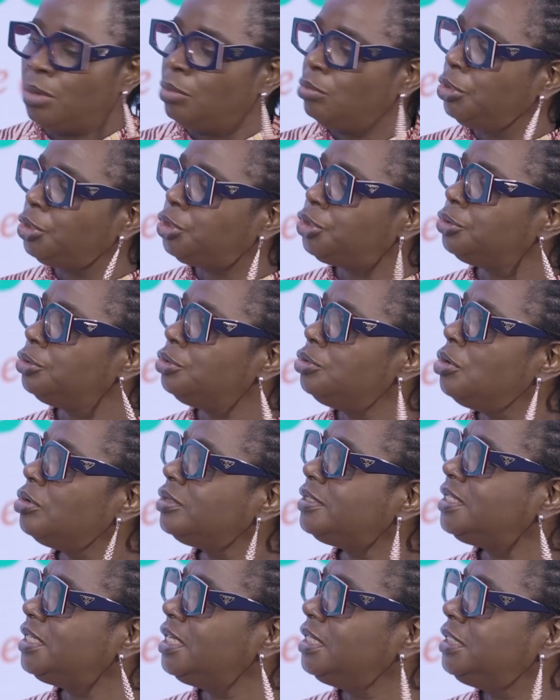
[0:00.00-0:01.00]
we should not
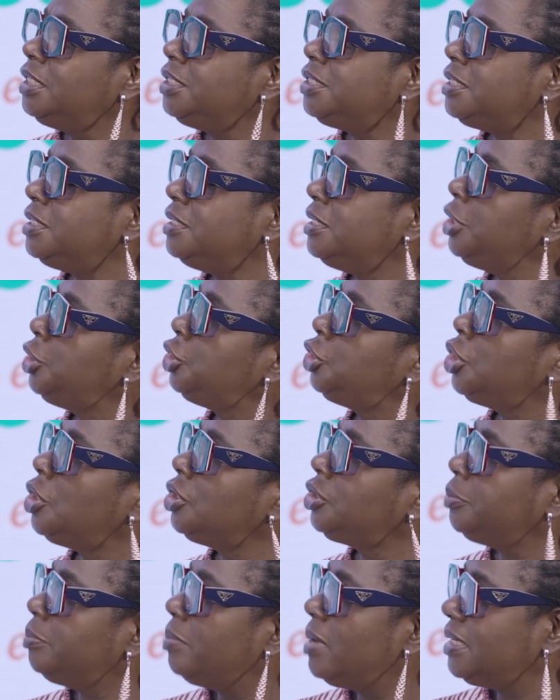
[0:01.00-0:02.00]
say this is a
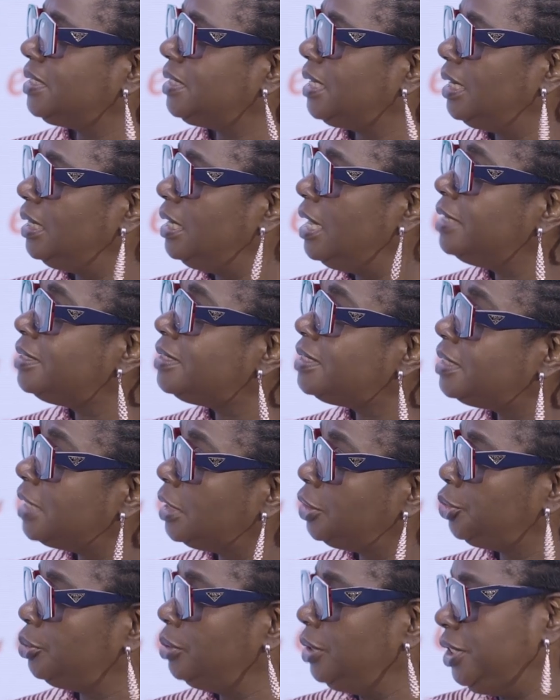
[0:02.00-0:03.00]
church matter, let's
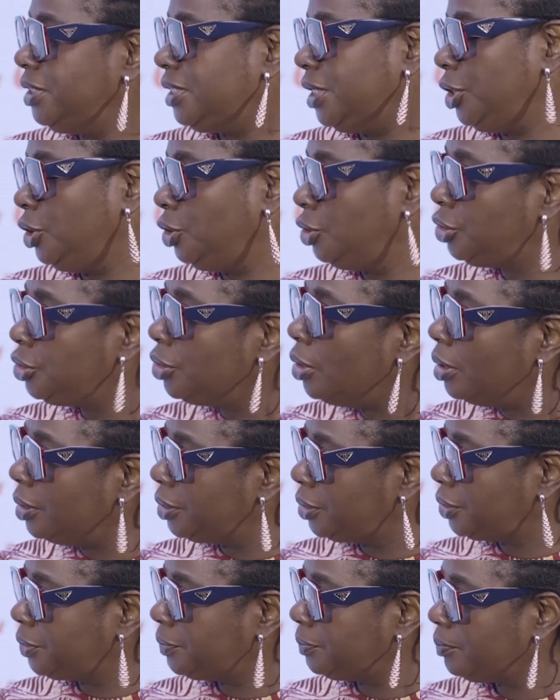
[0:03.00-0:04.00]
settle it in
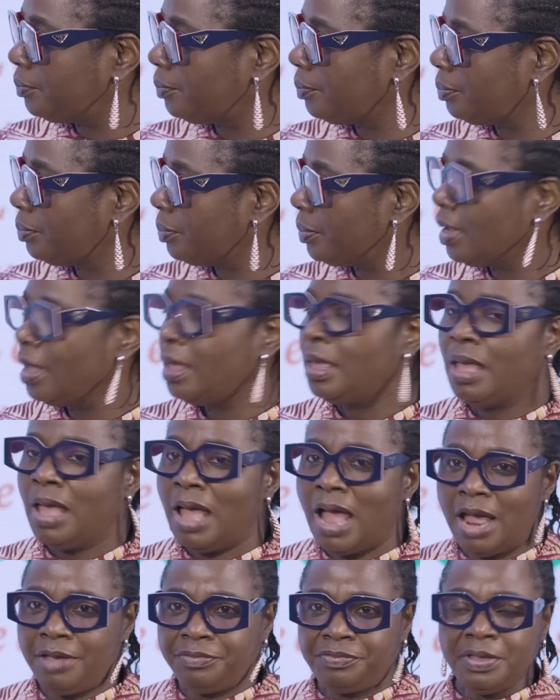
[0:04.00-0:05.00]
church. Hmm.
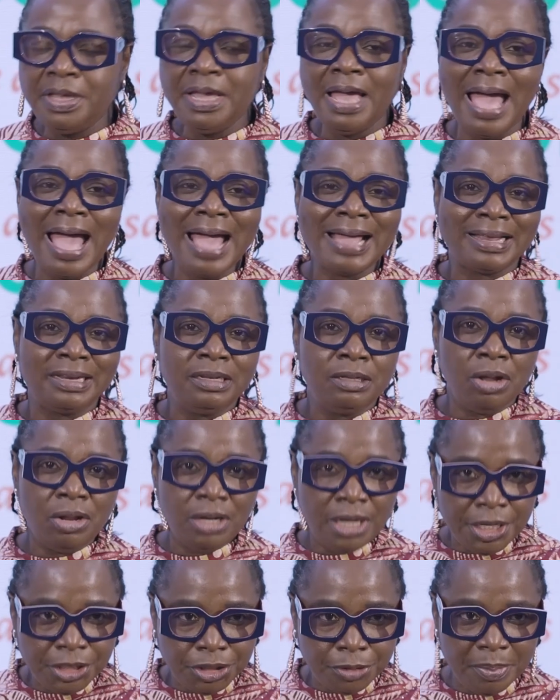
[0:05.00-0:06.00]
I think
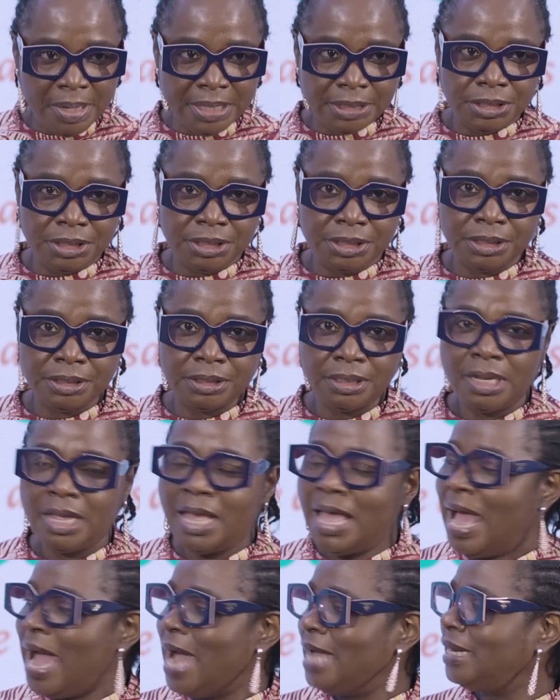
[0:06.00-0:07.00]
acknowledgement
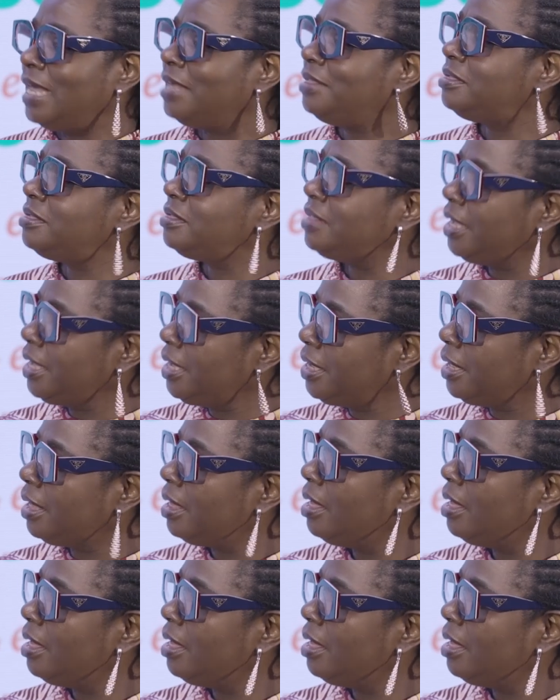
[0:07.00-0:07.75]
and I think,